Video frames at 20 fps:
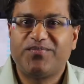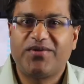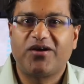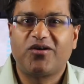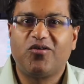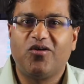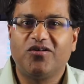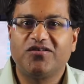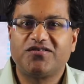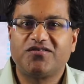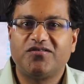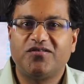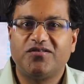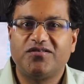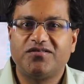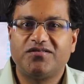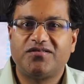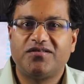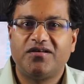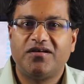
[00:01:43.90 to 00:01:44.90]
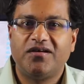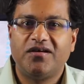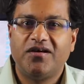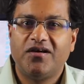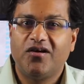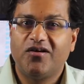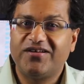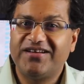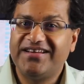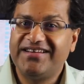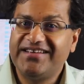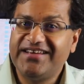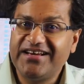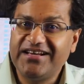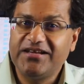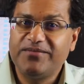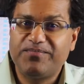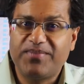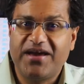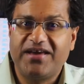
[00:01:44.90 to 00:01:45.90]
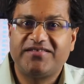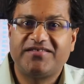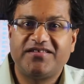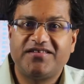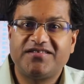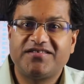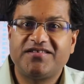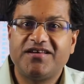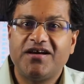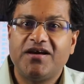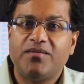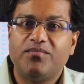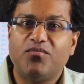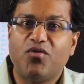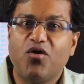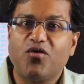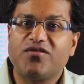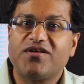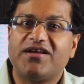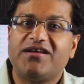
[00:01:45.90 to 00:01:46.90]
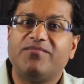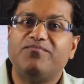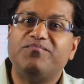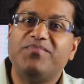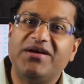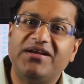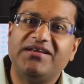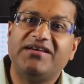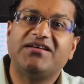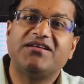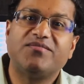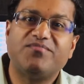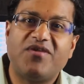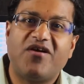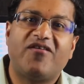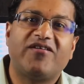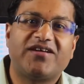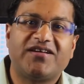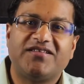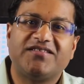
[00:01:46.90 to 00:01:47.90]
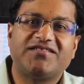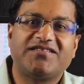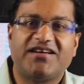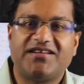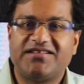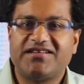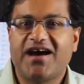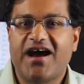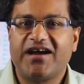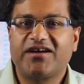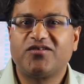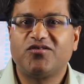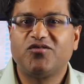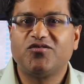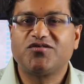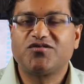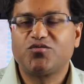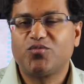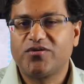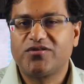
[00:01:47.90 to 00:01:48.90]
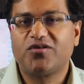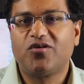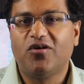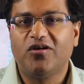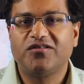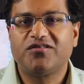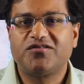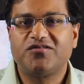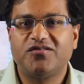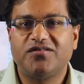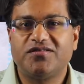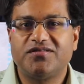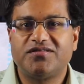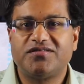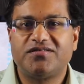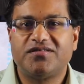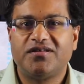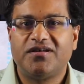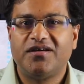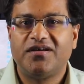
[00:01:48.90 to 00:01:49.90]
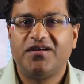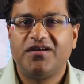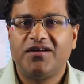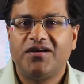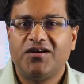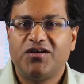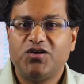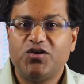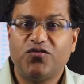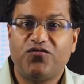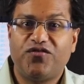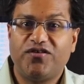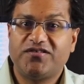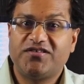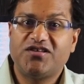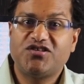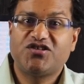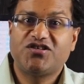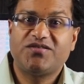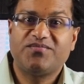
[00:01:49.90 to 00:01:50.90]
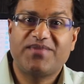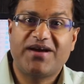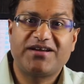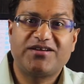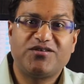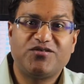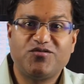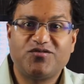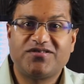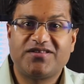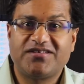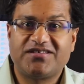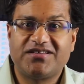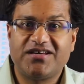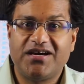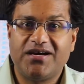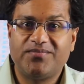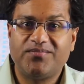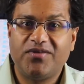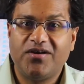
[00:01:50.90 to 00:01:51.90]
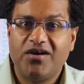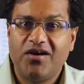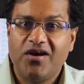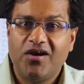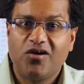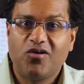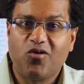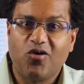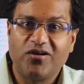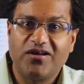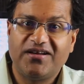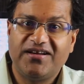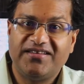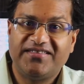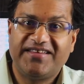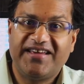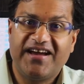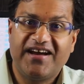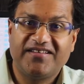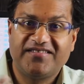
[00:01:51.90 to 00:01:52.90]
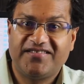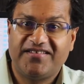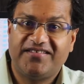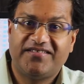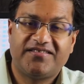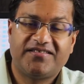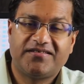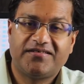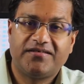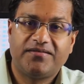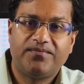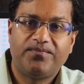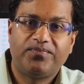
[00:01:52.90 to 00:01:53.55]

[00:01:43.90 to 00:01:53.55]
by gallstones? On a yearly basis, more than 1 million Americans are diagnosed with gallstones. Your physician might use the term cholelithiasis.